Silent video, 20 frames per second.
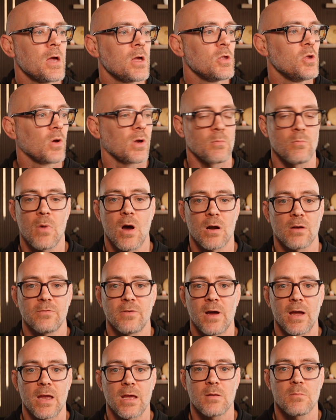You can
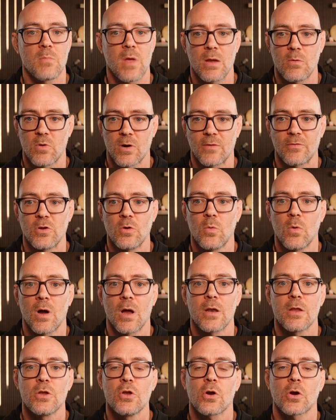modify it, make whatever you
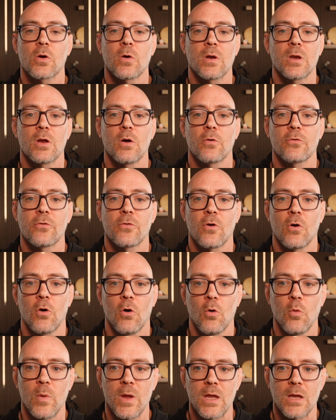want. You're going to go through the
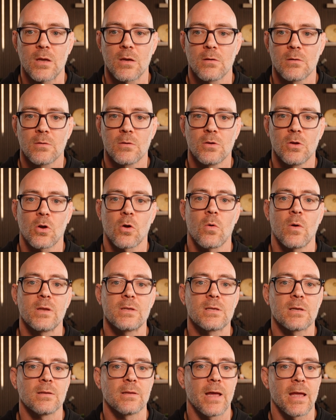whole week. You're
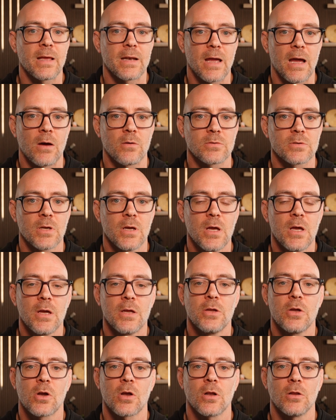going to lay it out.
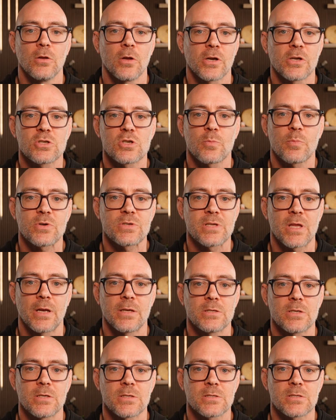You're going to look at your
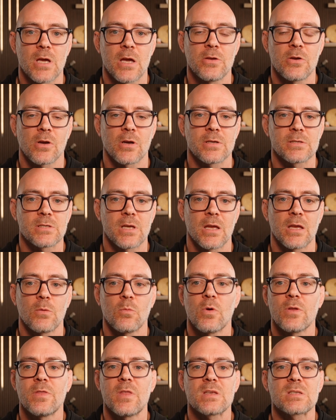percentages and you're going to say,
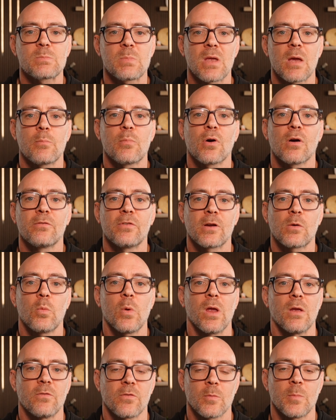would this be a perfect
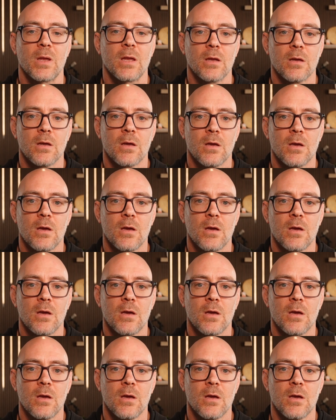week for me?